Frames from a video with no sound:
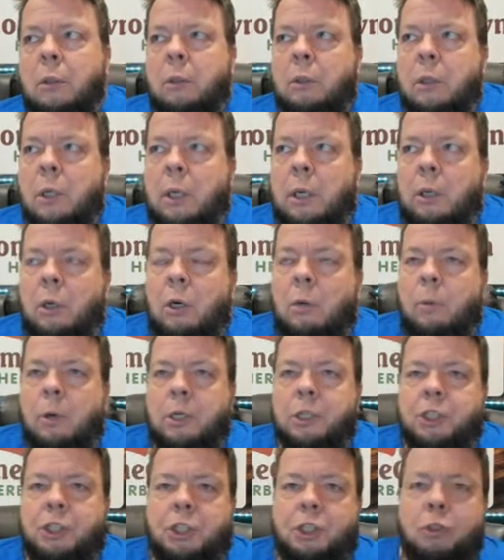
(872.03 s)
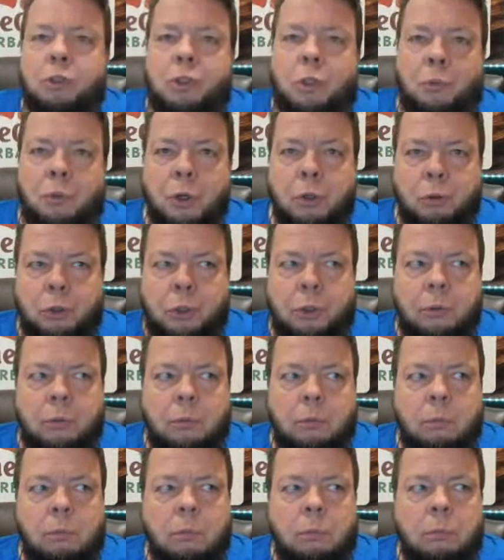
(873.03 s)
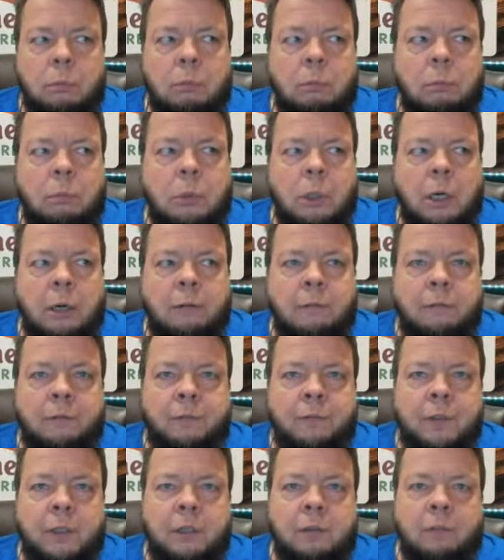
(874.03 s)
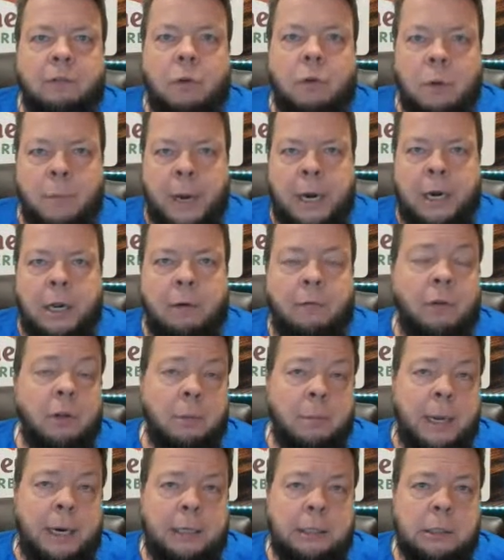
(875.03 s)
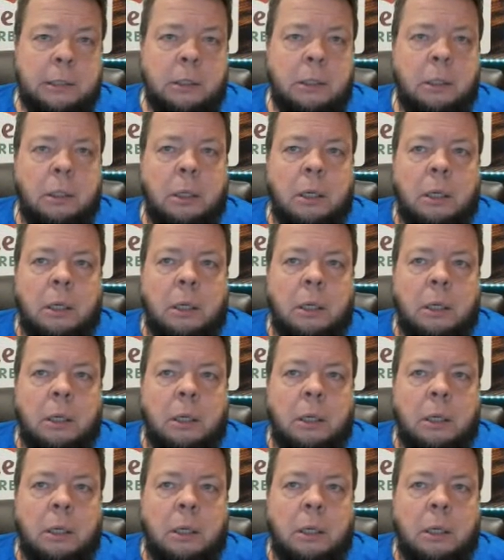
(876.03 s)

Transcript: uh, herbalists use the root of, of Rehmannia for the medicine.